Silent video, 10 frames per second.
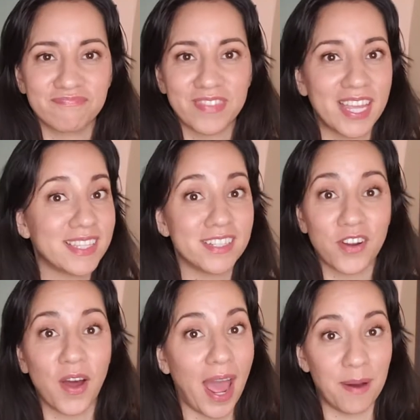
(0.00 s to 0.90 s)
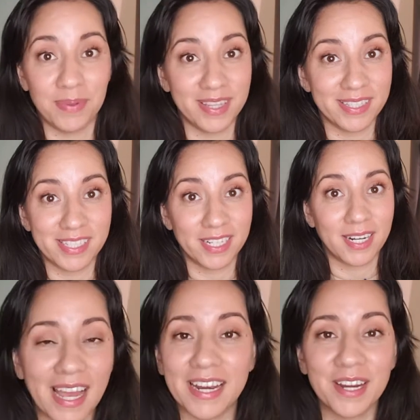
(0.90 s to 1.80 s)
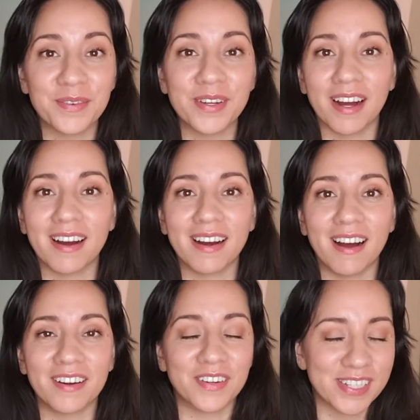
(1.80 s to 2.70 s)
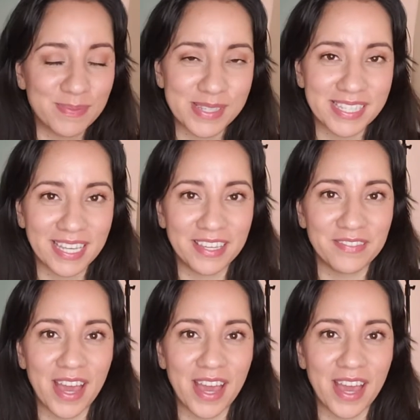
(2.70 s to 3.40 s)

it did not happen this year. And here we are on Christmas Eve,